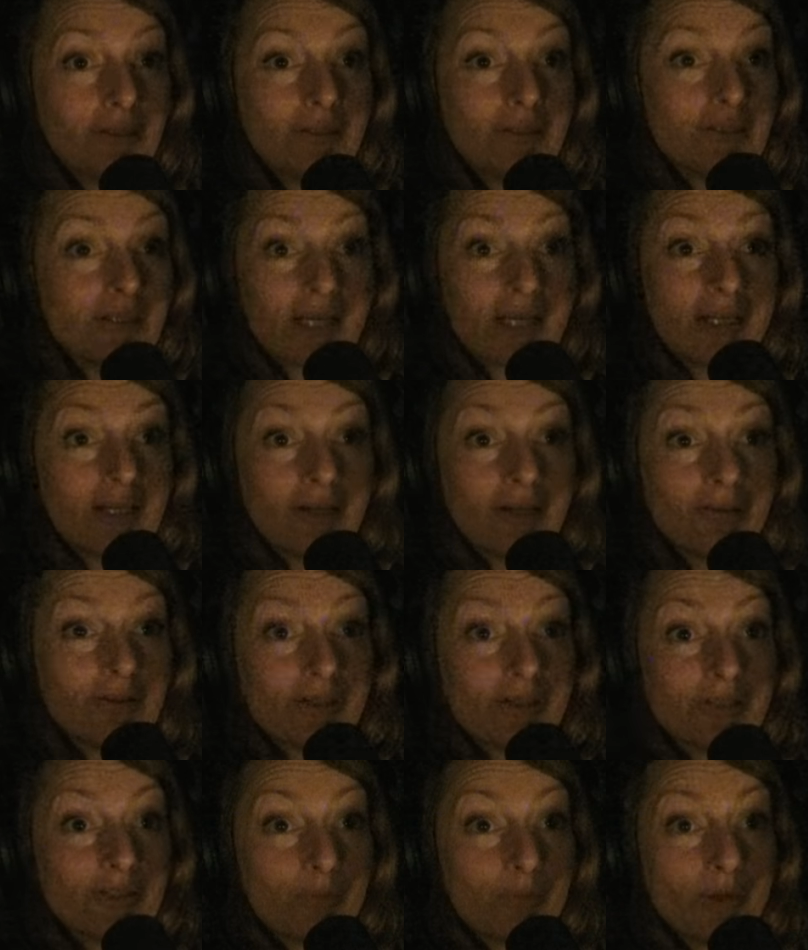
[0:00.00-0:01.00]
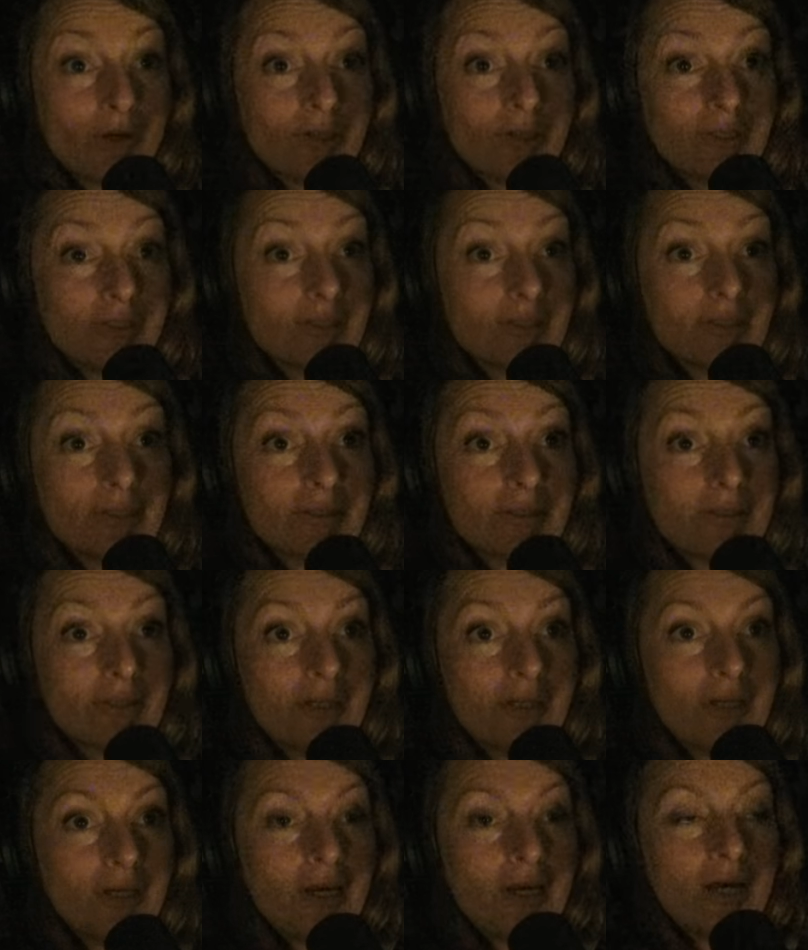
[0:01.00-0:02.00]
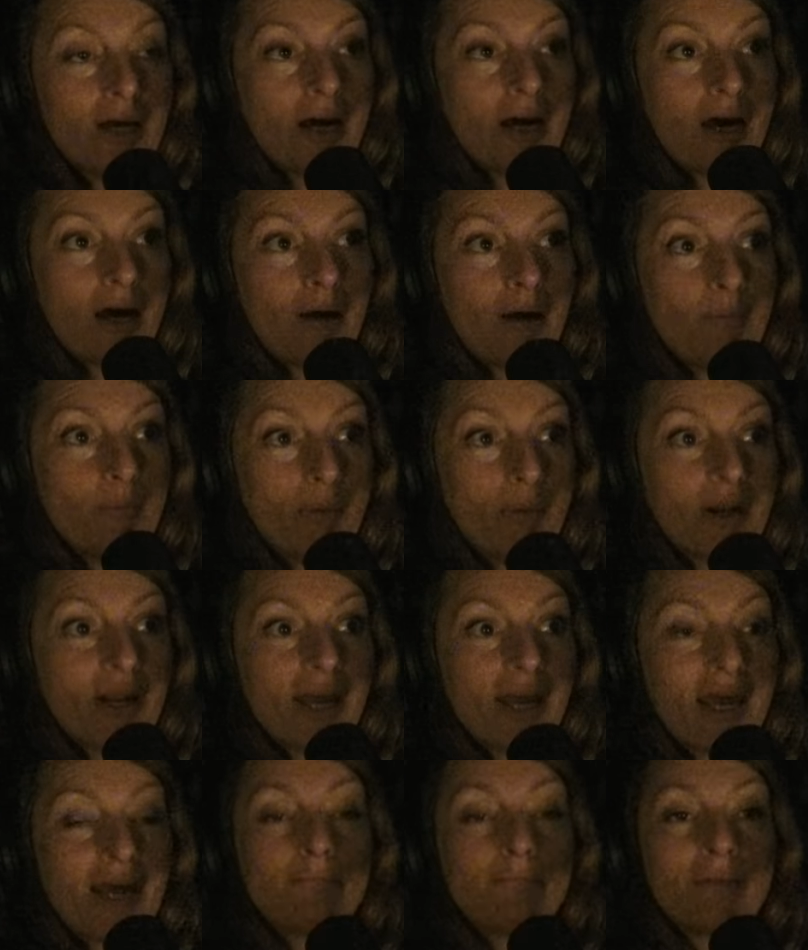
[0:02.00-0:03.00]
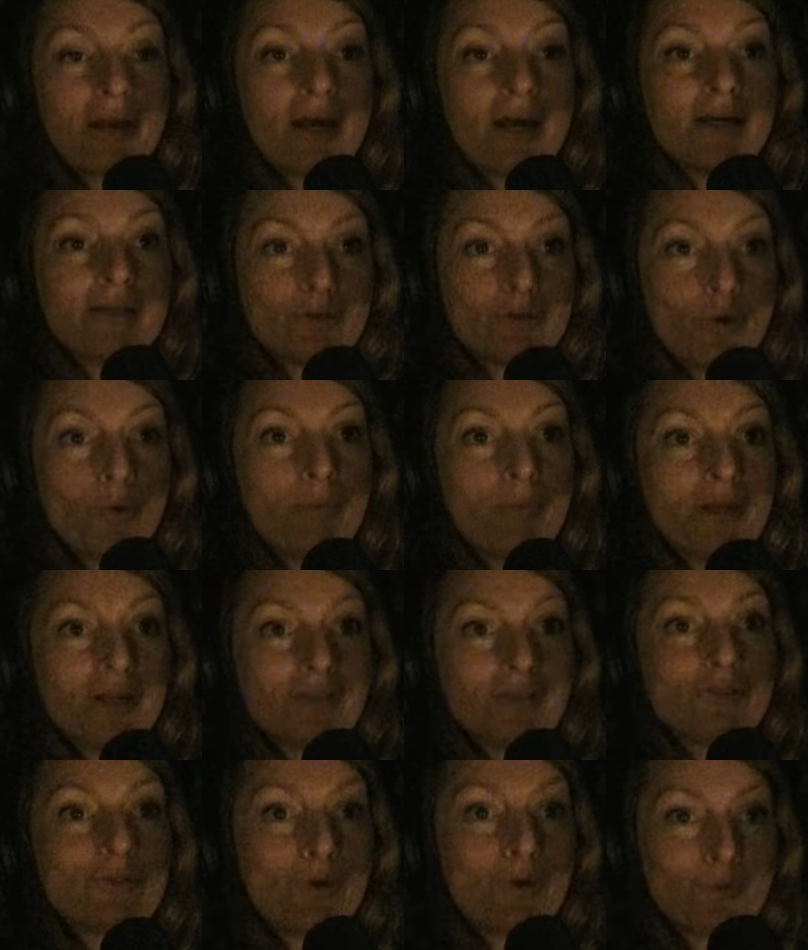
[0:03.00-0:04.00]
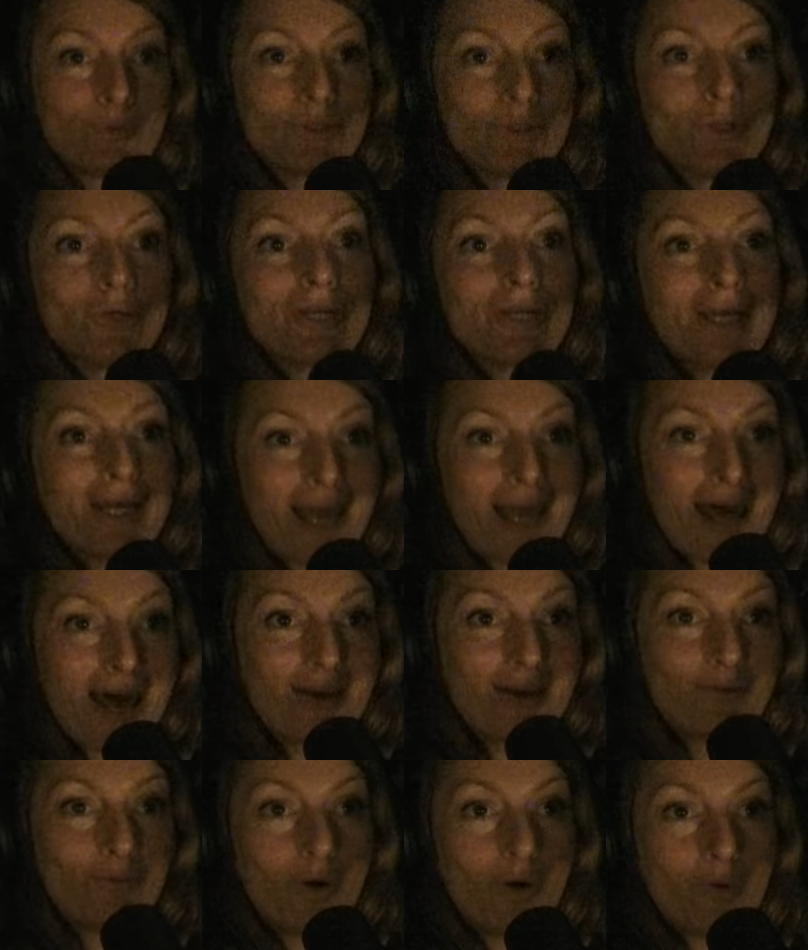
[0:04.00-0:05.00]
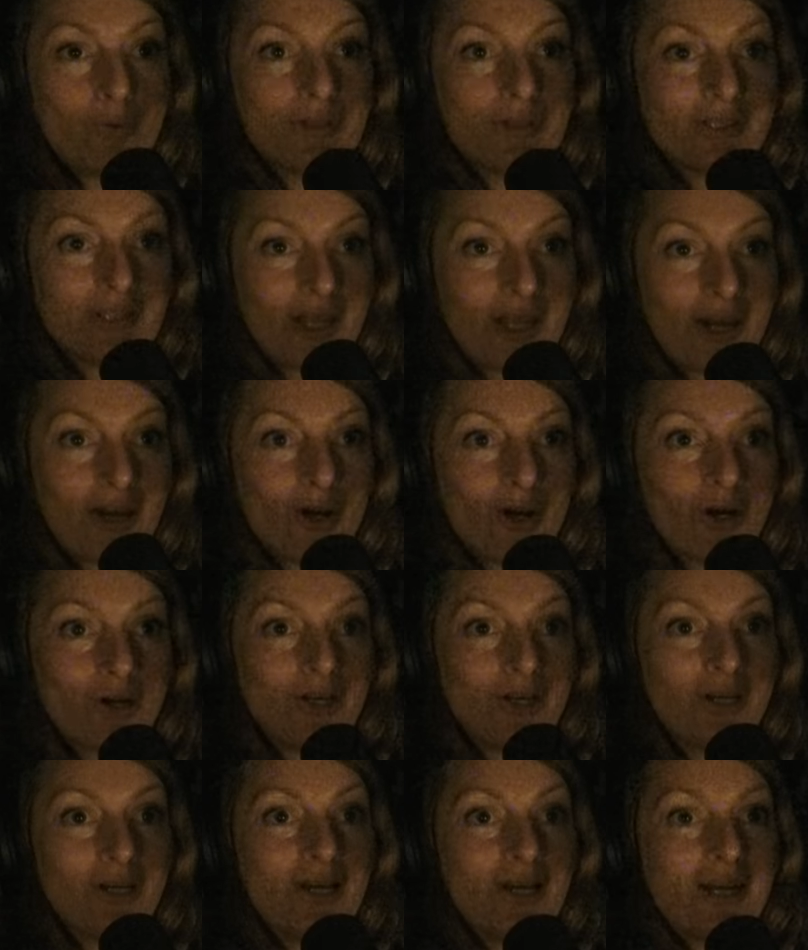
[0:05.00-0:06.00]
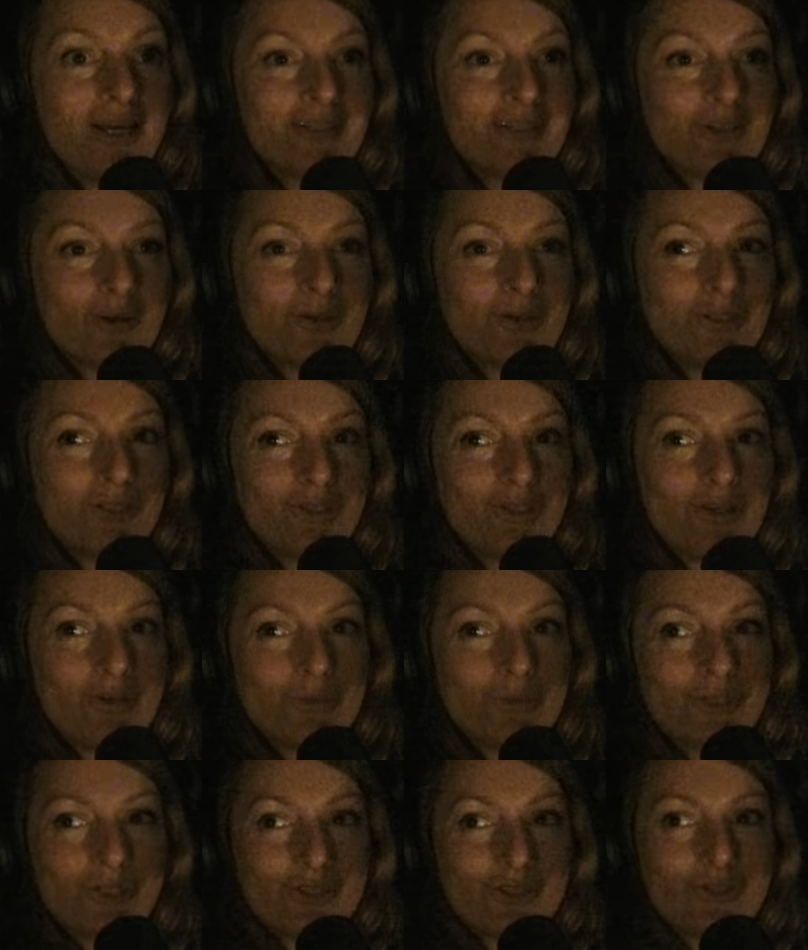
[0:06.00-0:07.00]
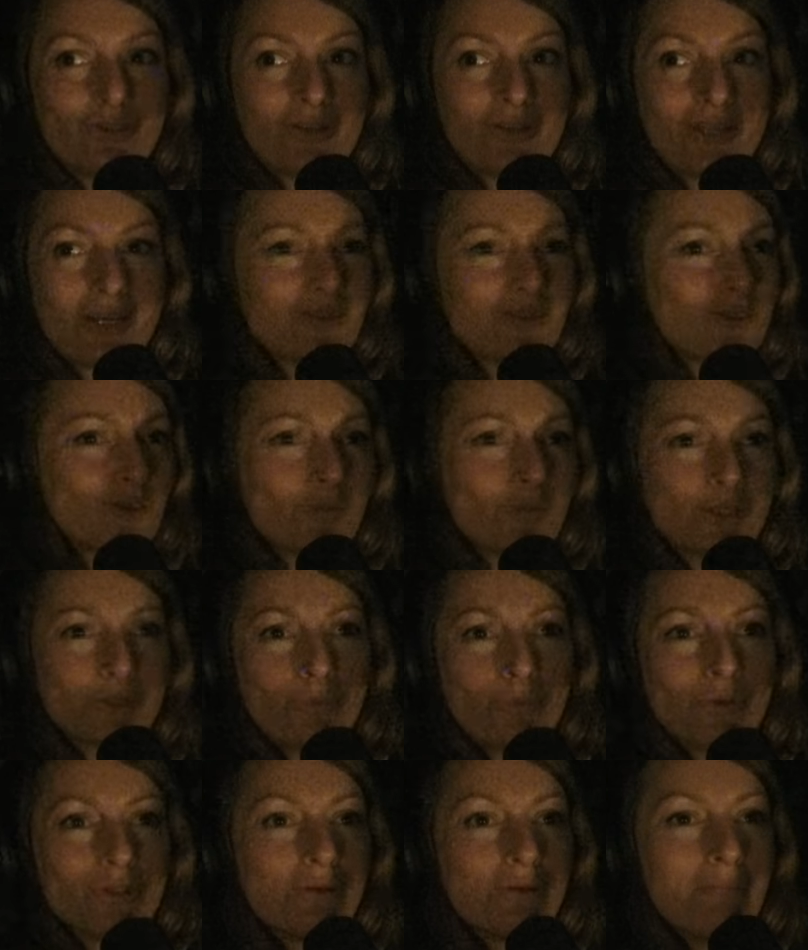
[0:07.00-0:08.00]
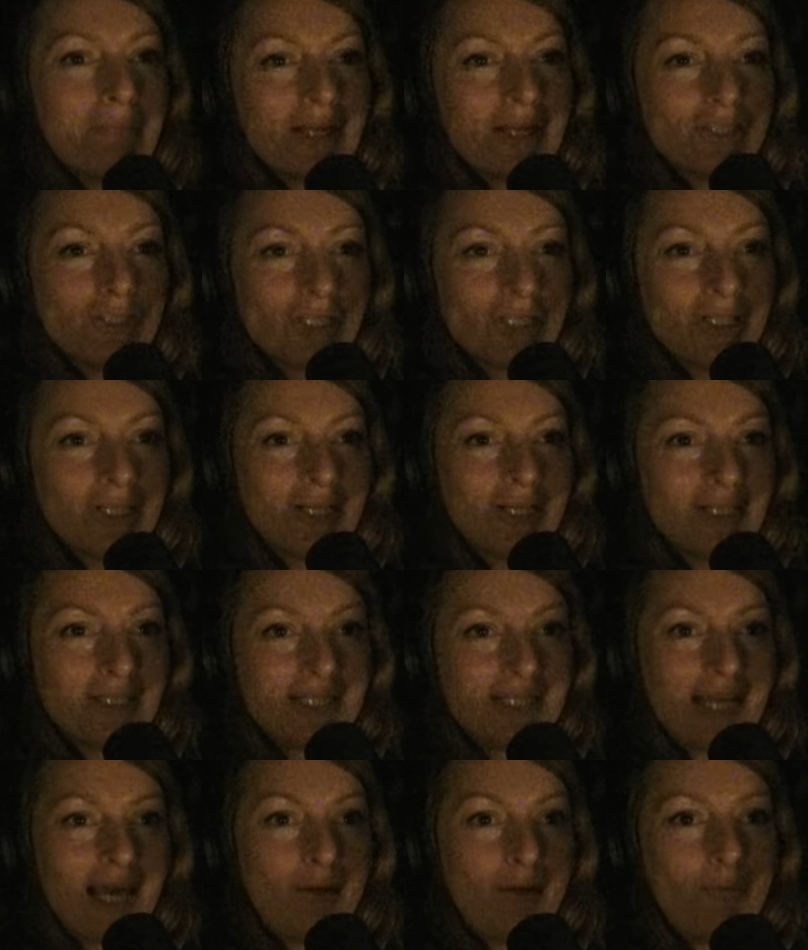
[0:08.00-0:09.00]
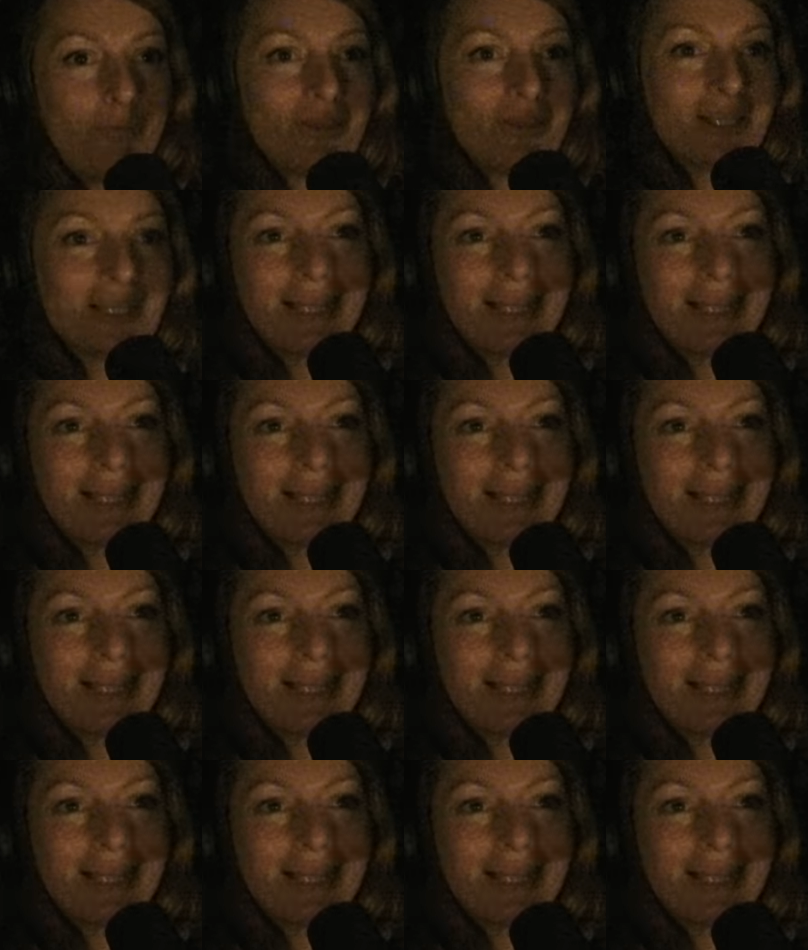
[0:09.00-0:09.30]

psychedelic experiences. Mm-hmm. Um, but I had my eyes open, and so I was looking at what was there, mm. and so just, there was just like so much more dimension and depth and